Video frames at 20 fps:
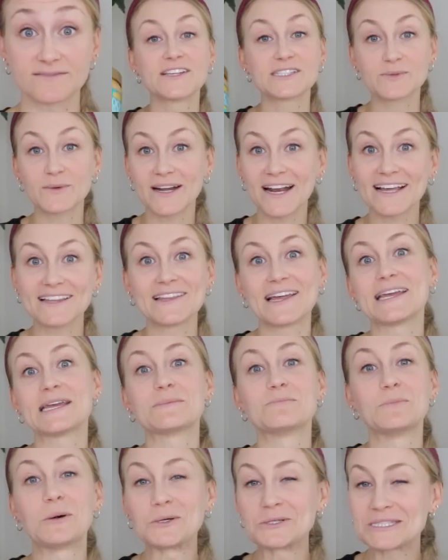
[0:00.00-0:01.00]
This one I
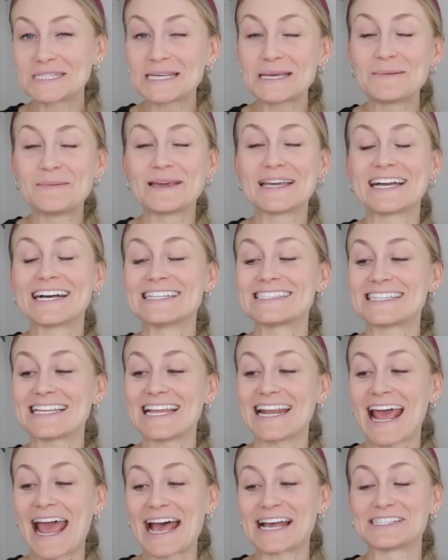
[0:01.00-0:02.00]
like mostly because
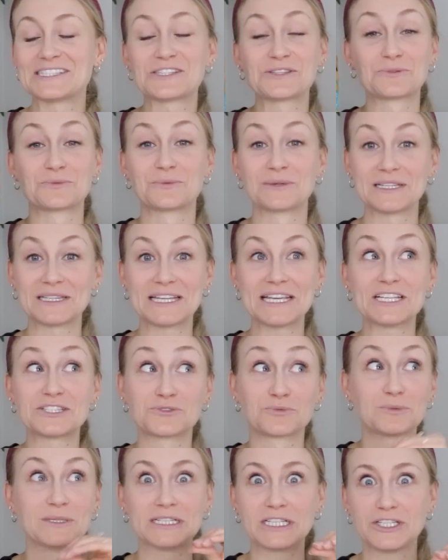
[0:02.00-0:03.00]
it has
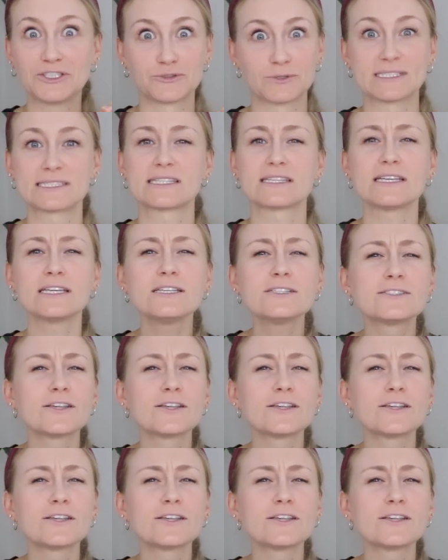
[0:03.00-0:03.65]
it's really drizzly.